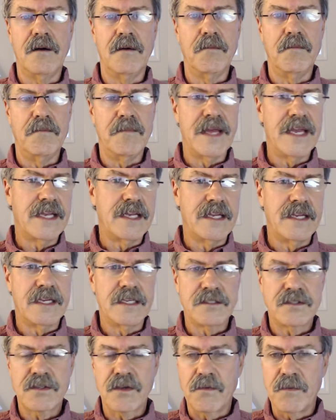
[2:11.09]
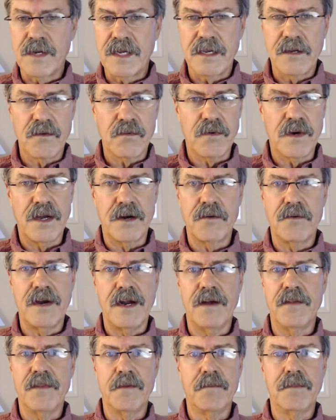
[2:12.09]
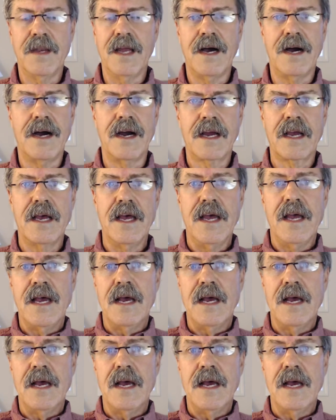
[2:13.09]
making it so we can run around the block.